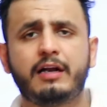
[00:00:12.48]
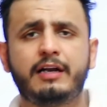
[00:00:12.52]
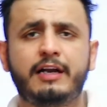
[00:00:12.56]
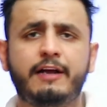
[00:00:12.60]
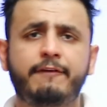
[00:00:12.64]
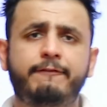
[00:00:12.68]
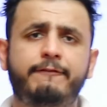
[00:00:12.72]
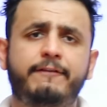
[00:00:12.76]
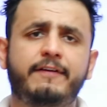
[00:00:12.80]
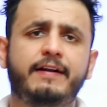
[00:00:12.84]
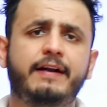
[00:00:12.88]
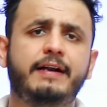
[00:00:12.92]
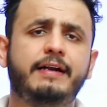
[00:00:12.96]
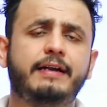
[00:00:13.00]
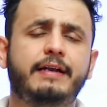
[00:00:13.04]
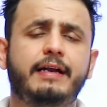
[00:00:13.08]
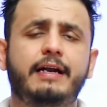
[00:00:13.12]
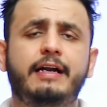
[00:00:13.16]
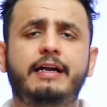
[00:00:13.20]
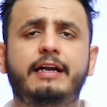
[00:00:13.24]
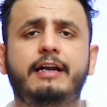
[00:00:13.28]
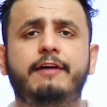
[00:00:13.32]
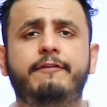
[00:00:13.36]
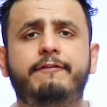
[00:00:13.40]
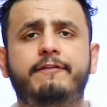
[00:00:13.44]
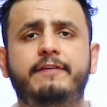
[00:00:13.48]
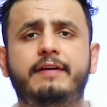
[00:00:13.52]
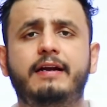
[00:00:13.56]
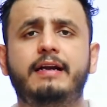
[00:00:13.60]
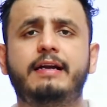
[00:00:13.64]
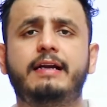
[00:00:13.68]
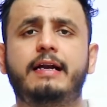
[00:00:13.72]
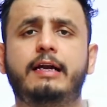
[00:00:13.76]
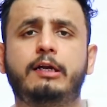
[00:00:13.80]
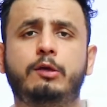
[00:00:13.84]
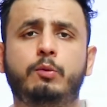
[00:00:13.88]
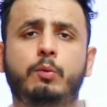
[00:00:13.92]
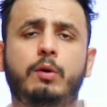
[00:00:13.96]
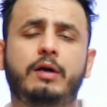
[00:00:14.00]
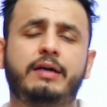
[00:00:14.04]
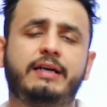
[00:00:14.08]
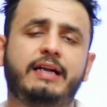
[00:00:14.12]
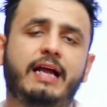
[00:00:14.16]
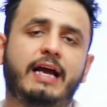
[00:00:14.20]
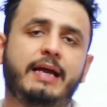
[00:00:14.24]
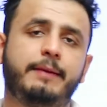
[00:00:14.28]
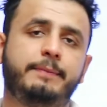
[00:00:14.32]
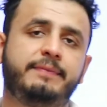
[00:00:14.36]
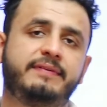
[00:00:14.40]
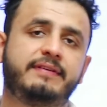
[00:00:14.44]
different in different network
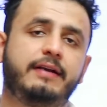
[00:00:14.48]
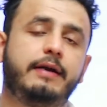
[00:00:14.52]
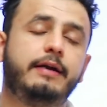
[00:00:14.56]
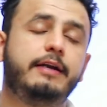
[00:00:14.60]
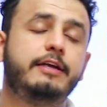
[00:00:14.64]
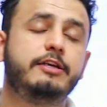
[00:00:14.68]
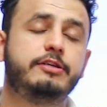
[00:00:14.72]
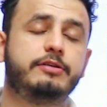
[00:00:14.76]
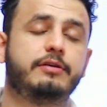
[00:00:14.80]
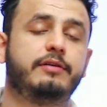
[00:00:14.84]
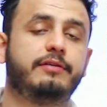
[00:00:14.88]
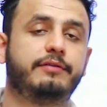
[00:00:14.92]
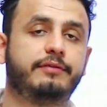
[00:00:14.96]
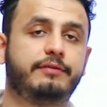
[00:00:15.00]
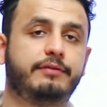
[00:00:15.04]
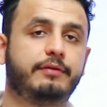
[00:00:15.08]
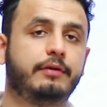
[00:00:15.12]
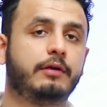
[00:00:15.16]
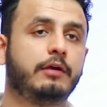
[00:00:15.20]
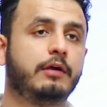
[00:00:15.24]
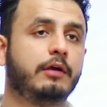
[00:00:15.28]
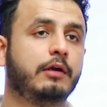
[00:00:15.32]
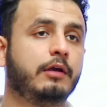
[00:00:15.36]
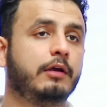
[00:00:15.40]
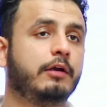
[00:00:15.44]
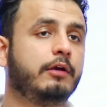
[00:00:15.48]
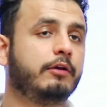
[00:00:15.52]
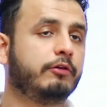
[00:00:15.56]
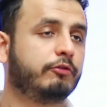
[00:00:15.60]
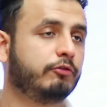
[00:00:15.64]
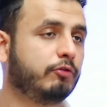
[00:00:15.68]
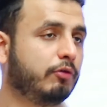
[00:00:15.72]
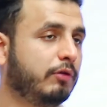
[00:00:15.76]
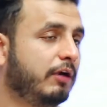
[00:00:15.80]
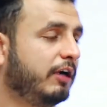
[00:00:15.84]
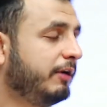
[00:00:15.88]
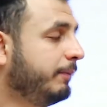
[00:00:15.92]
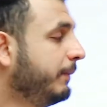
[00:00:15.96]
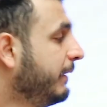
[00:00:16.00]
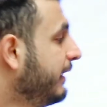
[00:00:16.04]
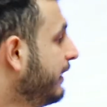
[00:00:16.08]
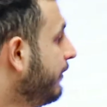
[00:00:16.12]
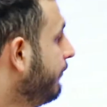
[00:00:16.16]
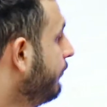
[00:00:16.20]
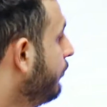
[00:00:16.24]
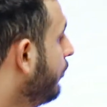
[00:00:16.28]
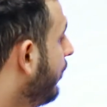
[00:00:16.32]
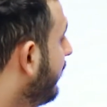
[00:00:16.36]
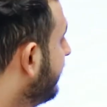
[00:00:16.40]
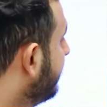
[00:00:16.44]
types conditions. So let me
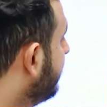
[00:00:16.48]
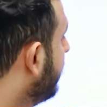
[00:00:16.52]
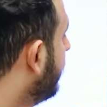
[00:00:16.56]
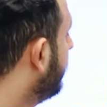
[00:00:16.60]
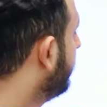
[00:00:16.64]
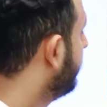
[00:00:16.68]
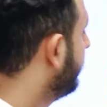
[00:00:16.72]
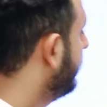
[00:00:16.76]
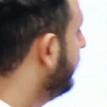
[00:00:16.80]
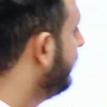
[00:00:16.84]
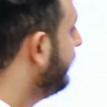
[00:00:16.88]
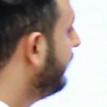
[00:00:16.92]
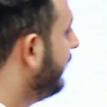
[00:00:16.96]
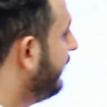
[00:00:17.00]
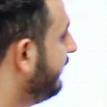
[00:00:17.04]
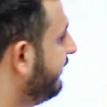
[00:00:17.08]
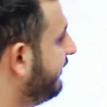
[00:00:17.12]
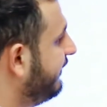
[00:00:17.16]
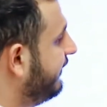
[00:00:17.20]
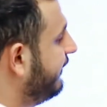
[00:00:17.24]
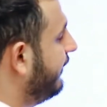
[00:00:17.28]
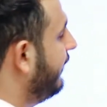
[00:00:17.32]
give you an example. Let's